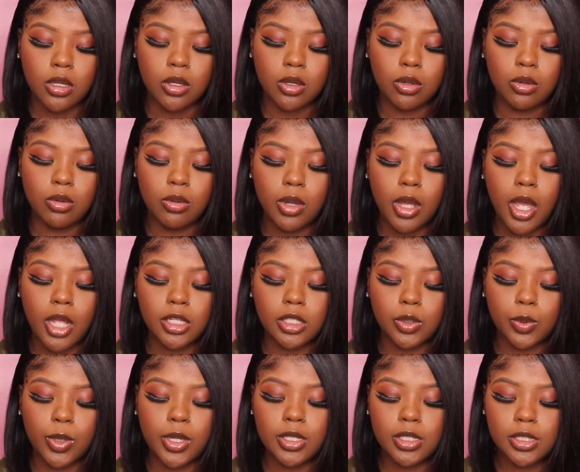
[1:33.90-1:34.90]
Ooh, we got
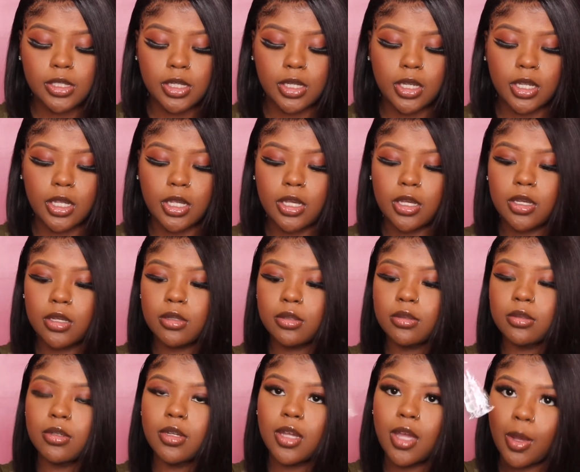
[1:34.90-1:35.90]
tweezers in here.
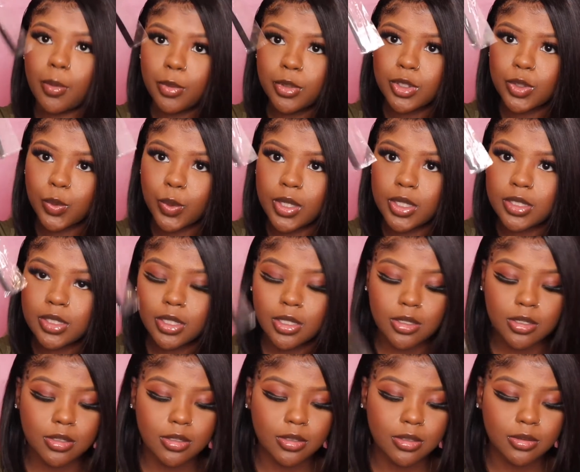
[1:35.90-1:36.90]
Come with
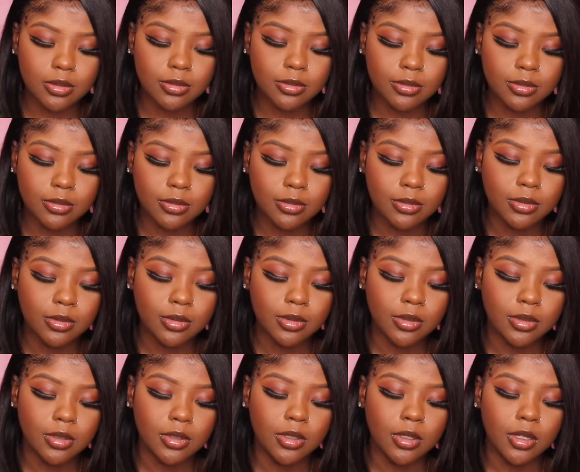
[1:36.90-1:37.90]
tweezers.
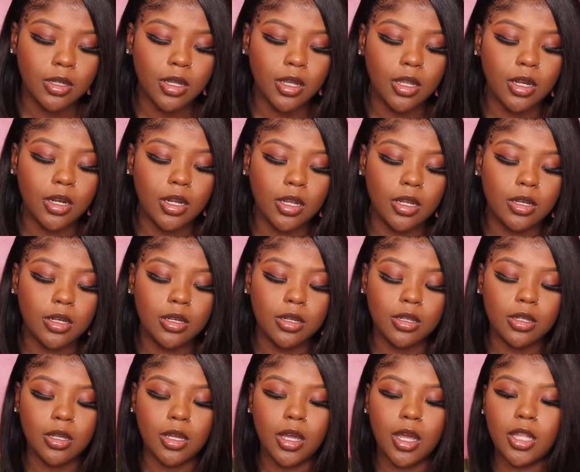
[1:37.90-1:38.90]
And then,
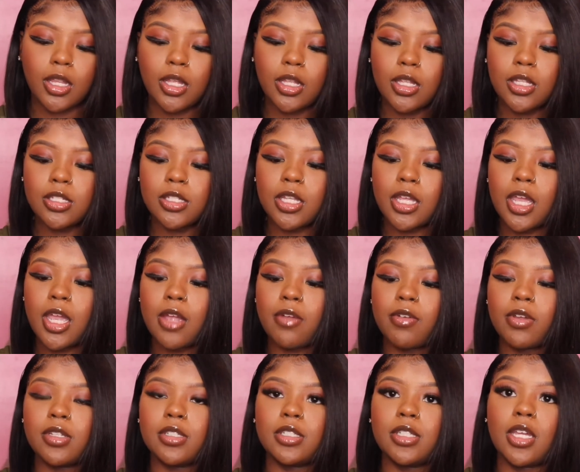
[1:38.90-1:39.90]
I think these are
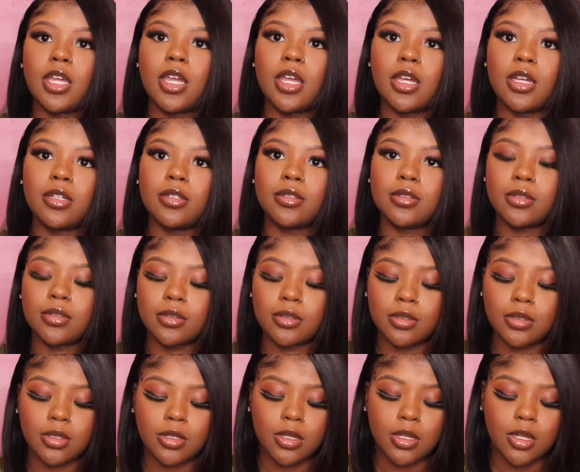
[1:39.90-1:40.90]
earrings, yeah.
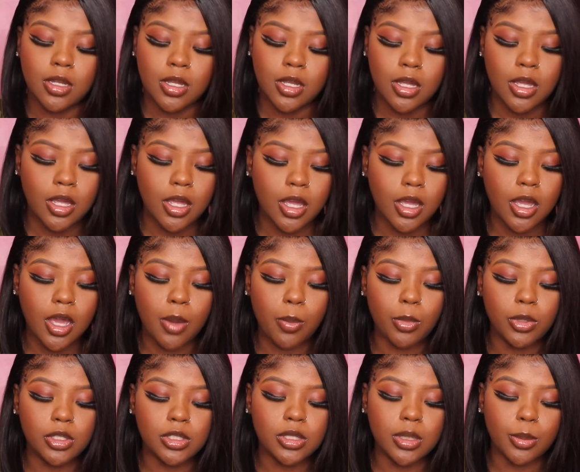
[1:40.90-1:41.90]
It
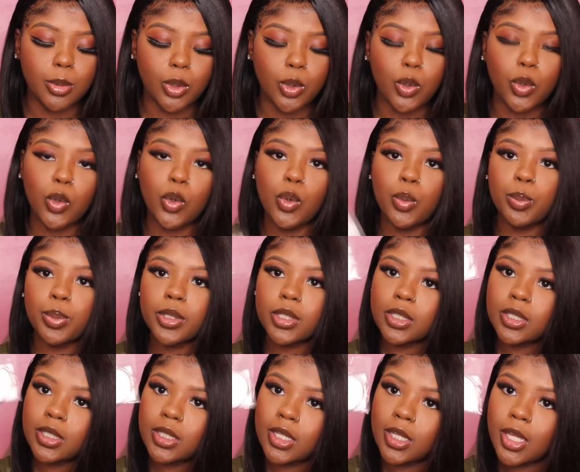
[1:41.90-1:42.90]
comes with some hoop
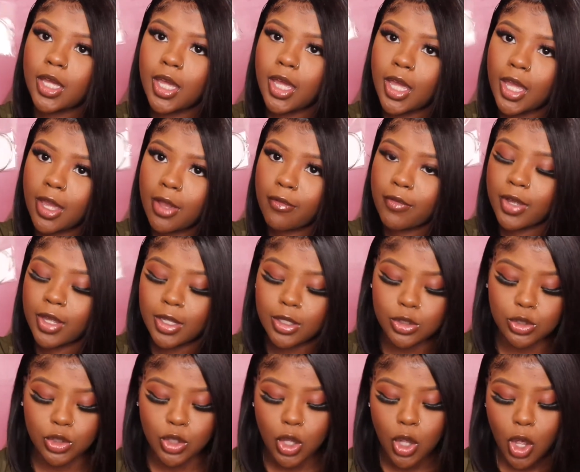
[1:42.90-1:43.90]

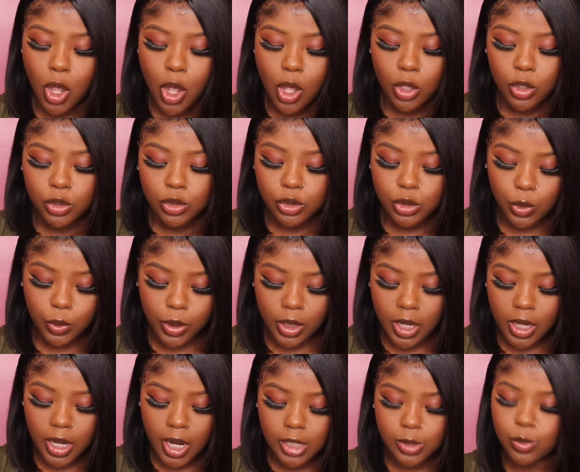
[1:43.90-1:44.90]
earrings. So
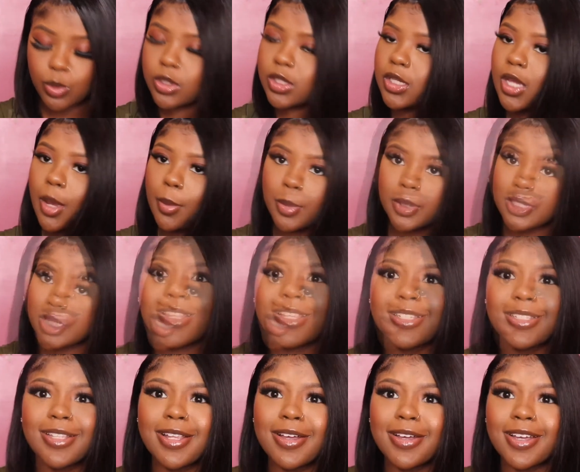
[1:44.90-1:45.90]
yeah, that's what's coming to
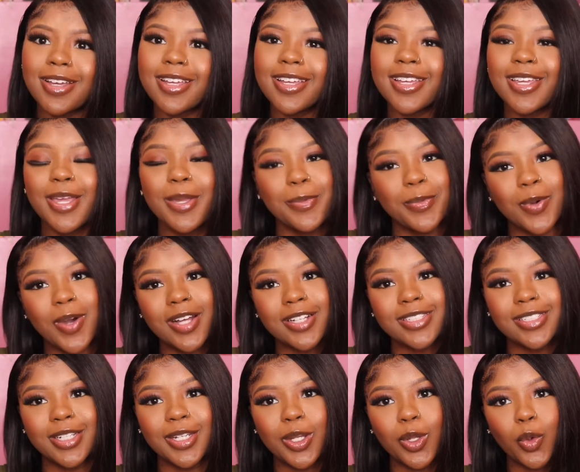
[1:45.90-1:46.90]
this look. Keep
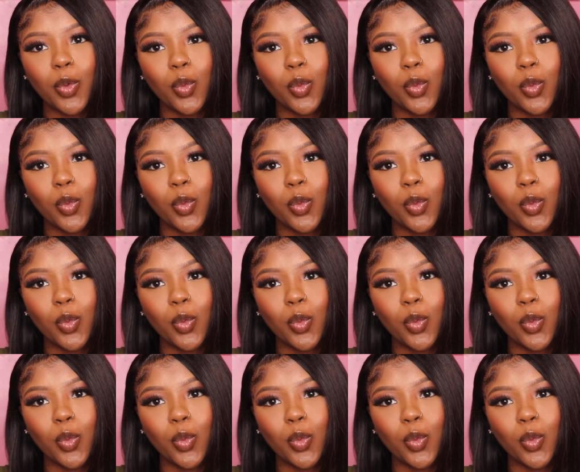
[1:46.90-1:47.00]
watching.